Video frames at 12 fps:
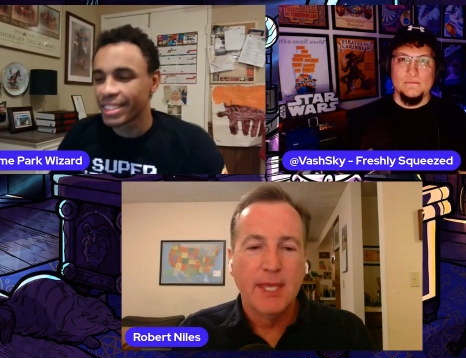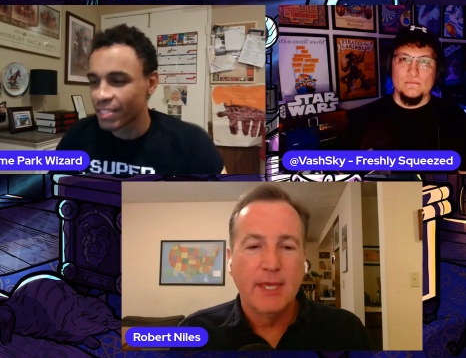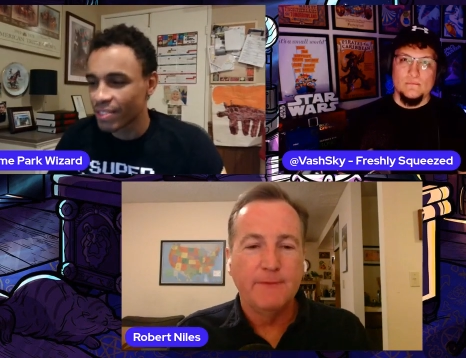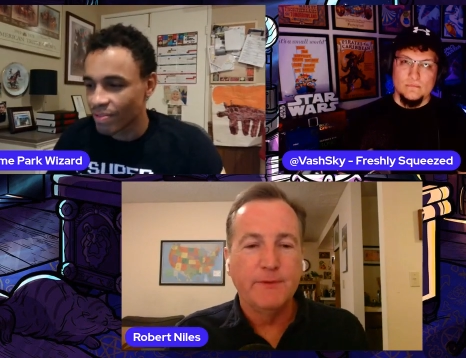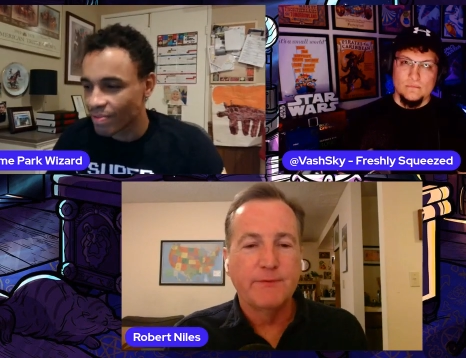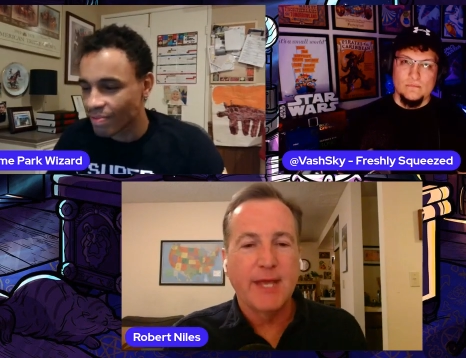
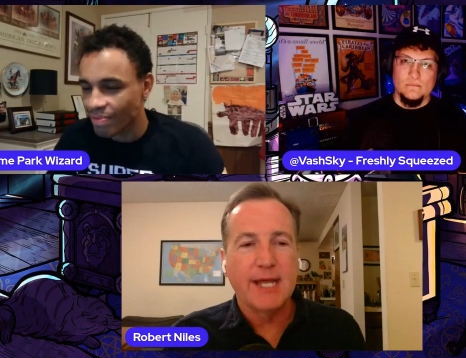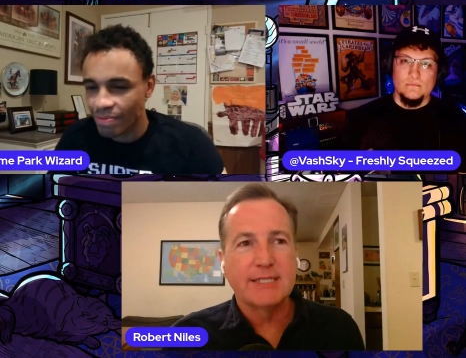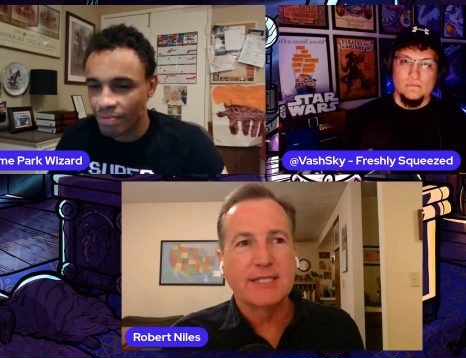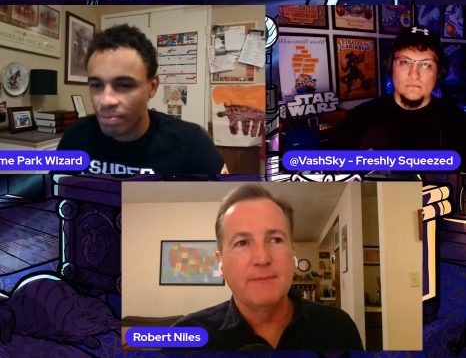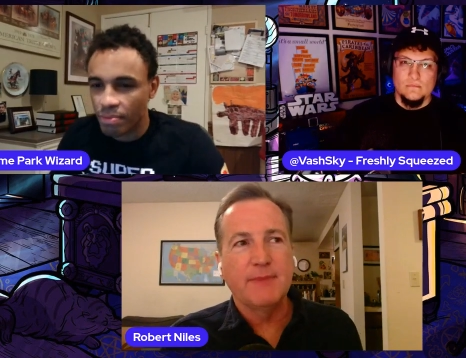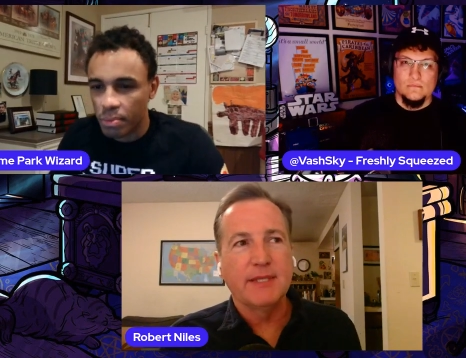Speaker 1: if you've got
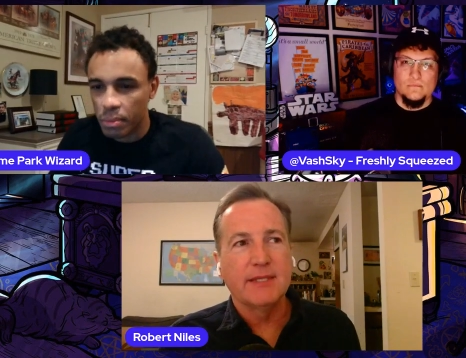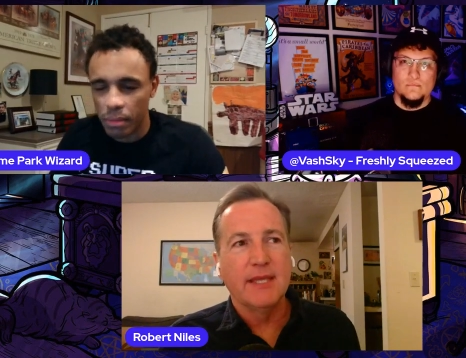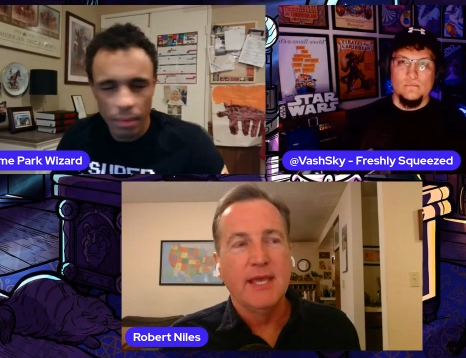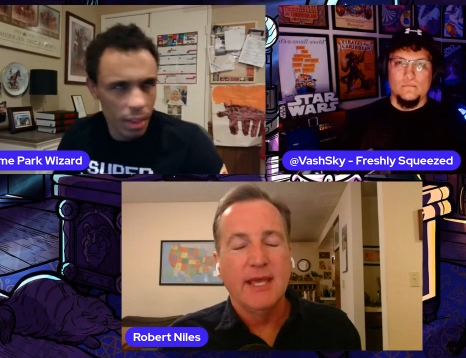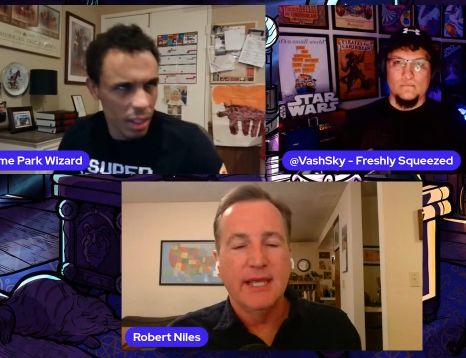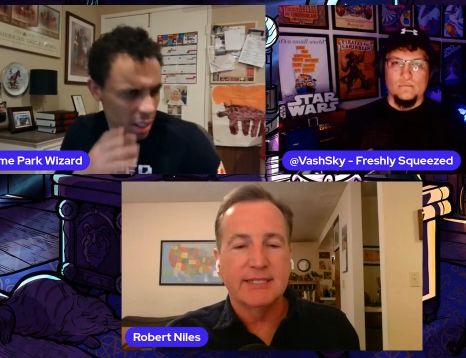something,
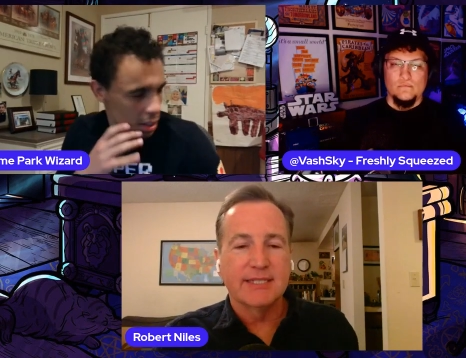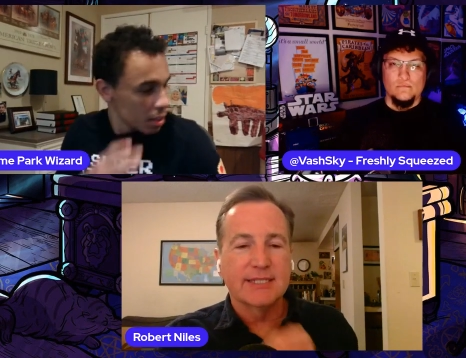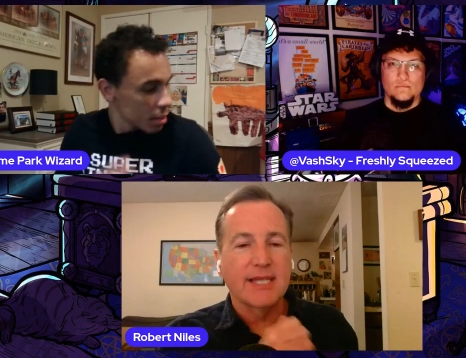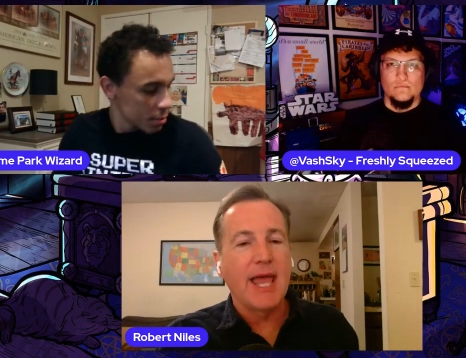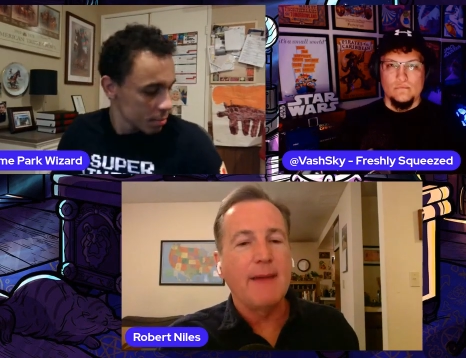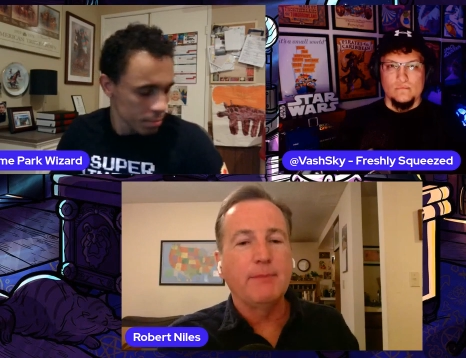it's a
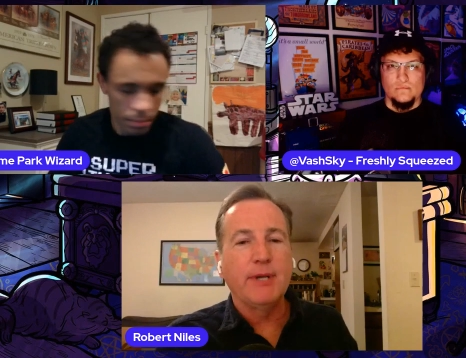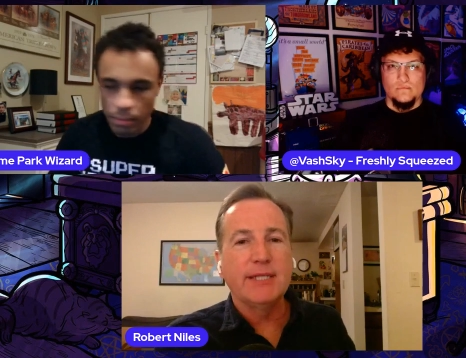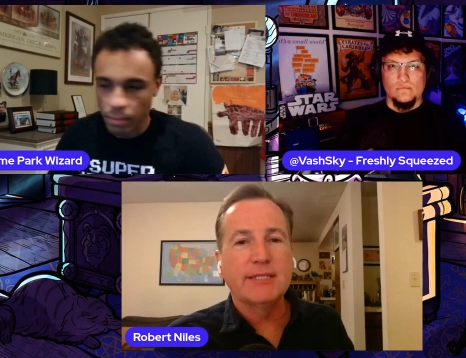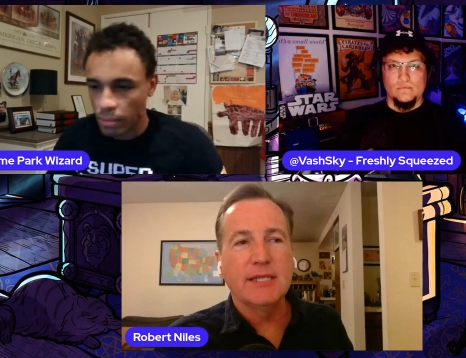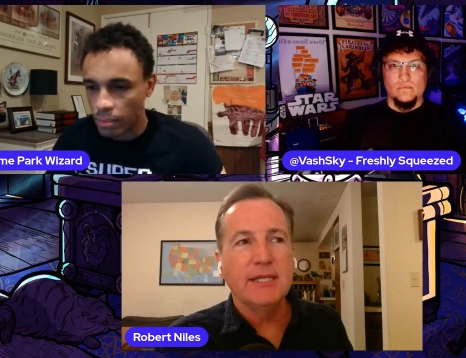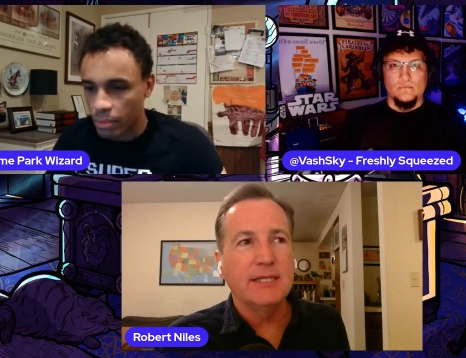slap
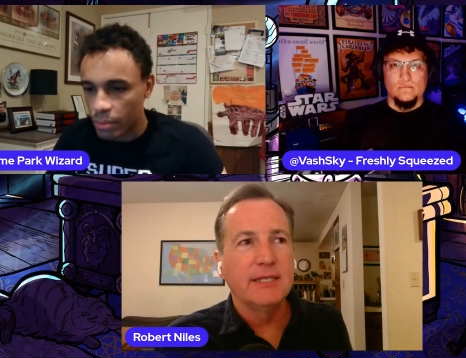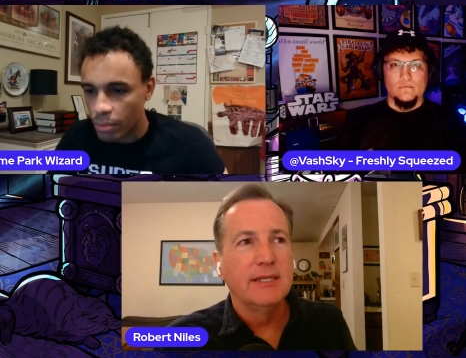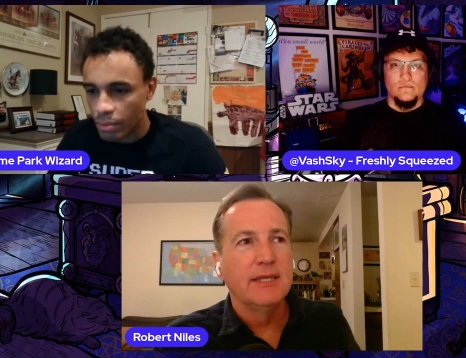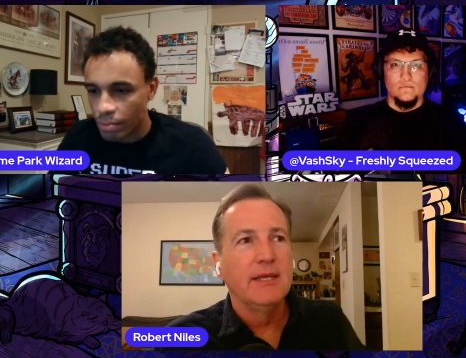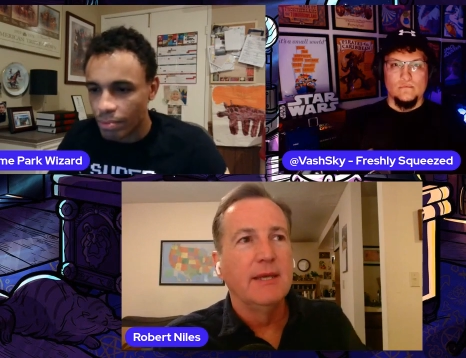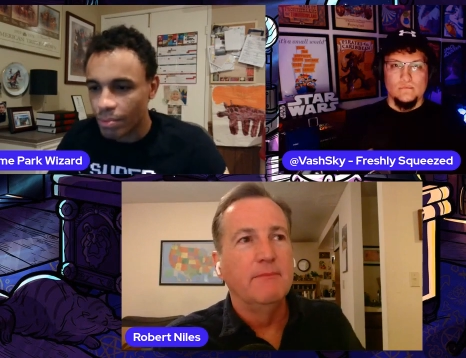bracelet,
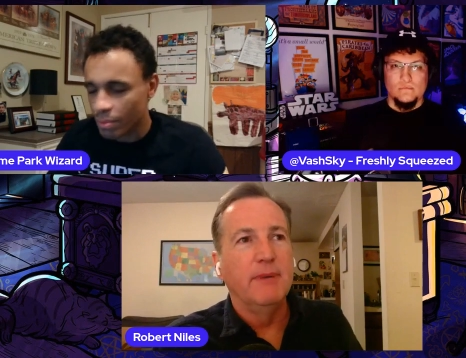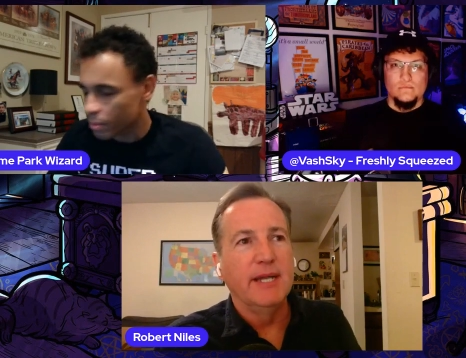mm-hmm.